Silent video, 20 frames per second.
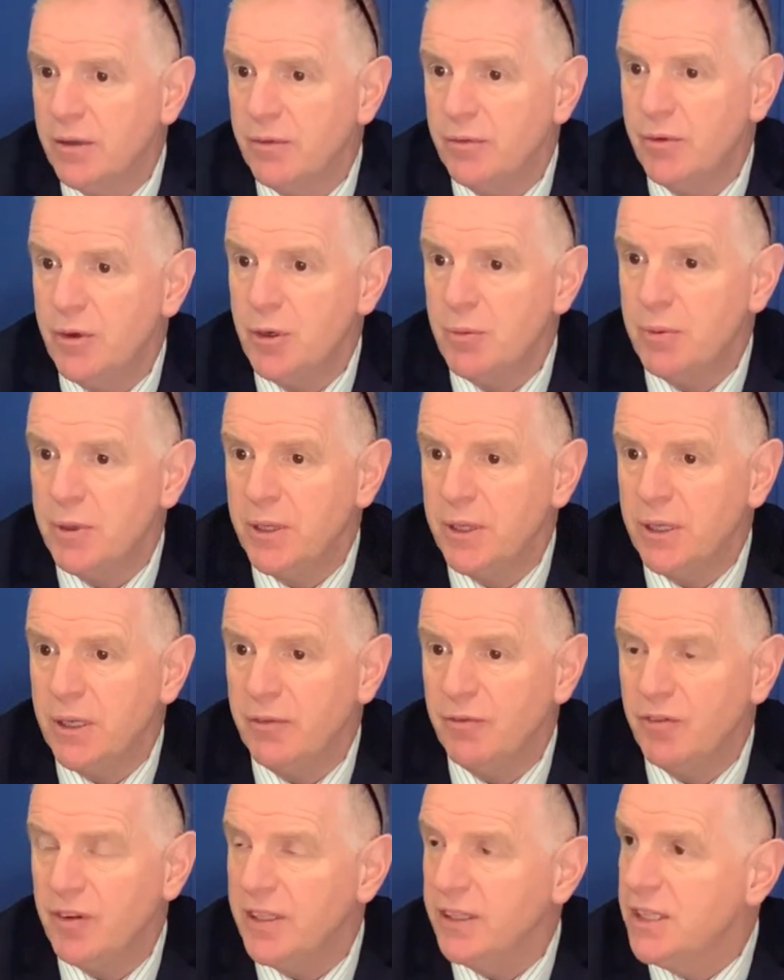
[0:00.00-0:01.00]
Reuben and
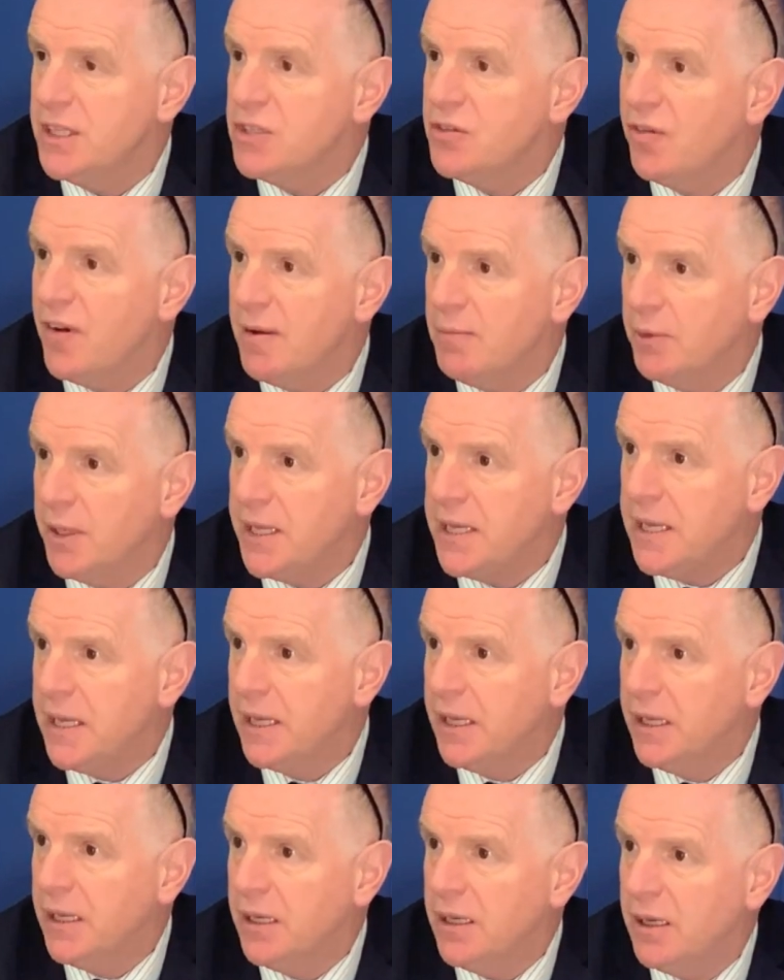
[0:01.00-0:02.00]
Finley's family
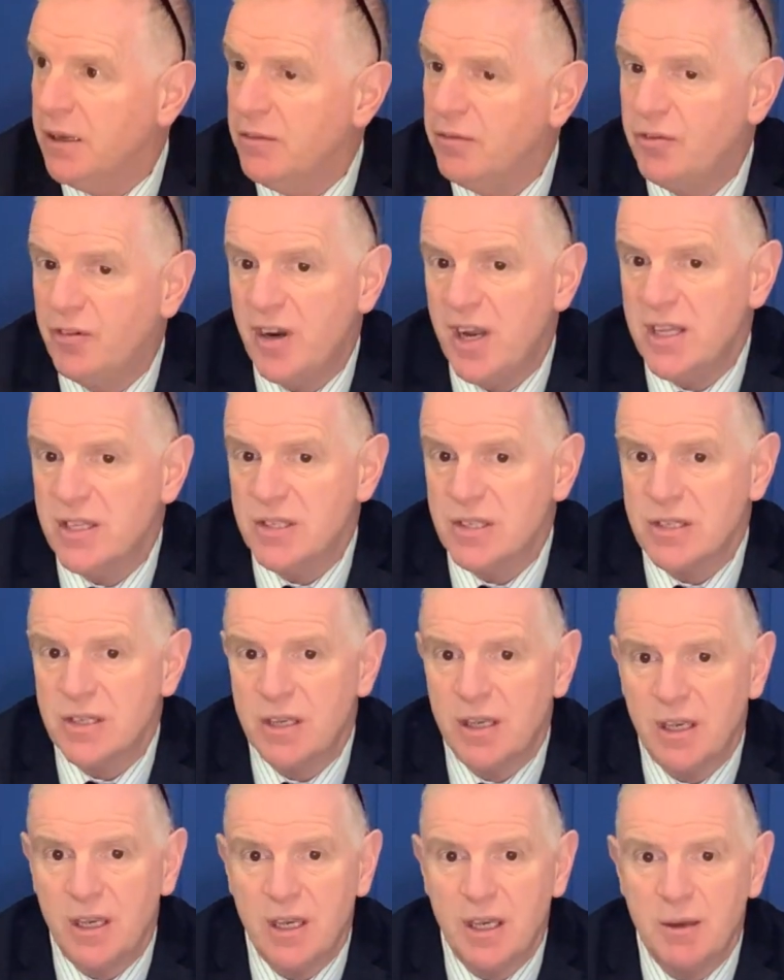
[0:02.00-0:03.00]
and friends,
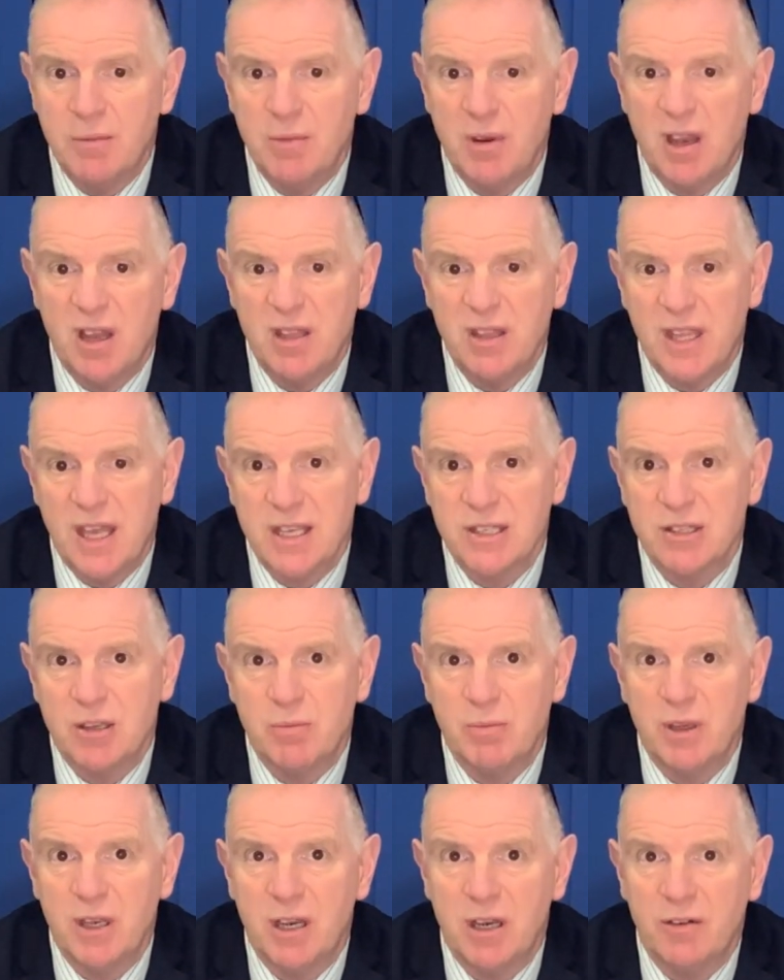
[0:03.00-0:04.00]
and that's on
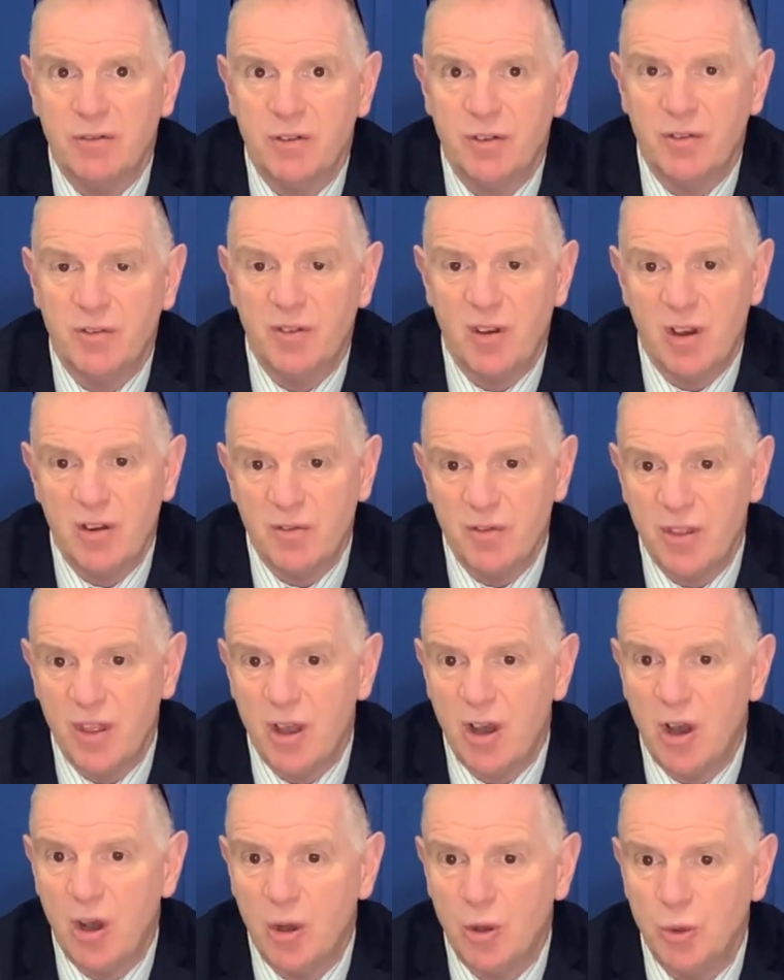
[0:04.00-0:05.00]
behalf of the
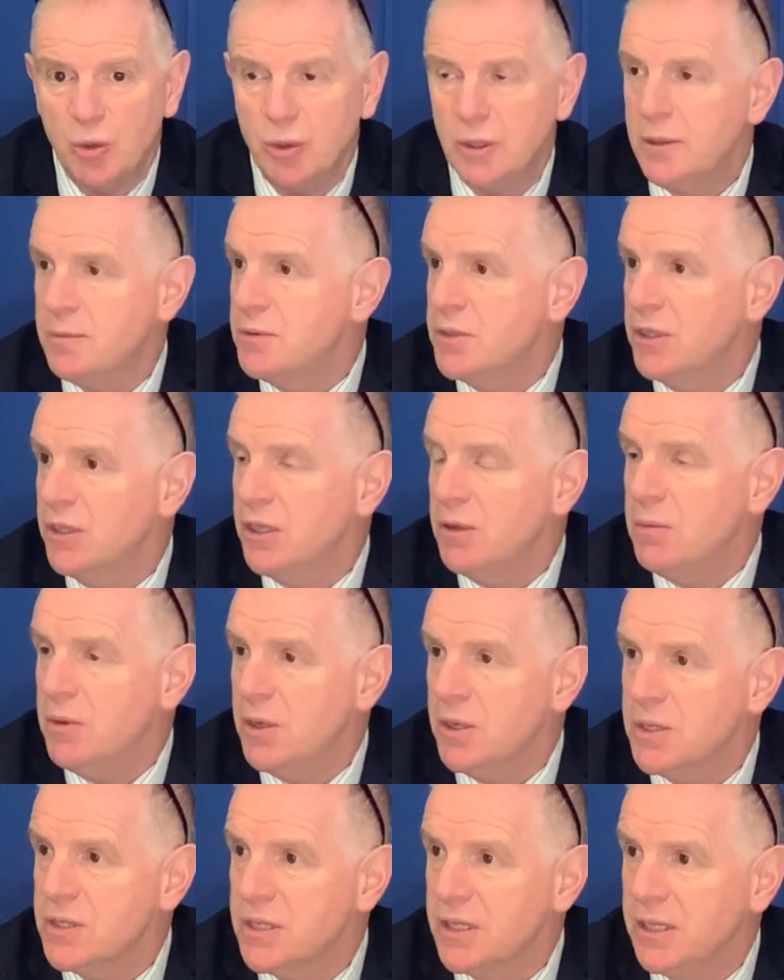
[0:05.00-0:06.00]
whole Lipson
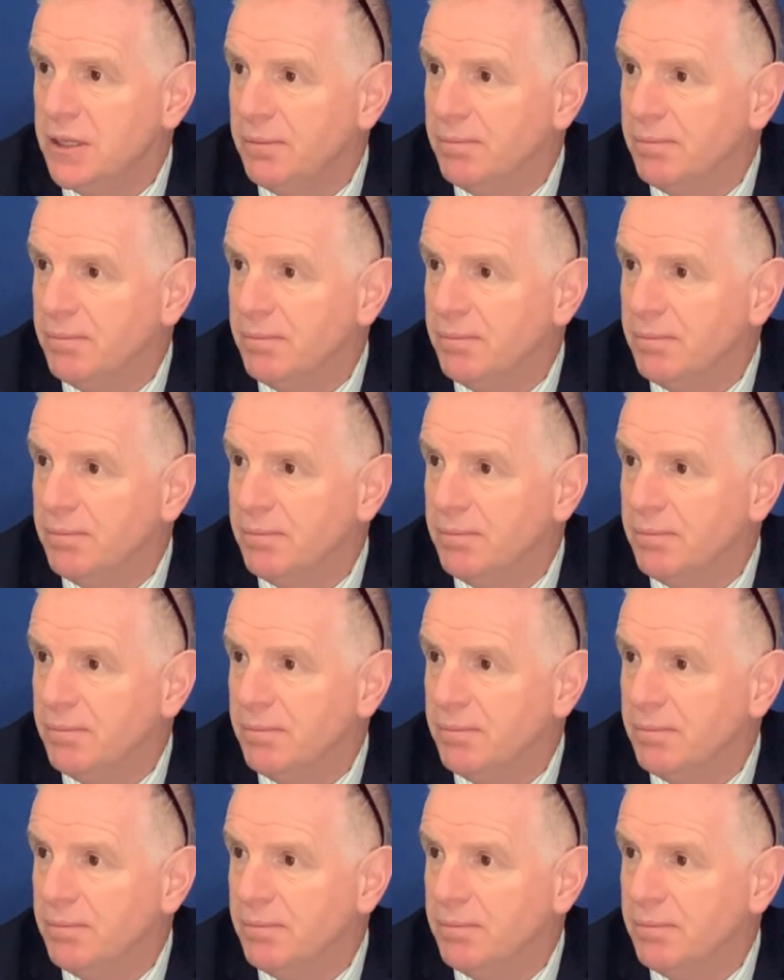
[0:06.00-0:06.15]
community.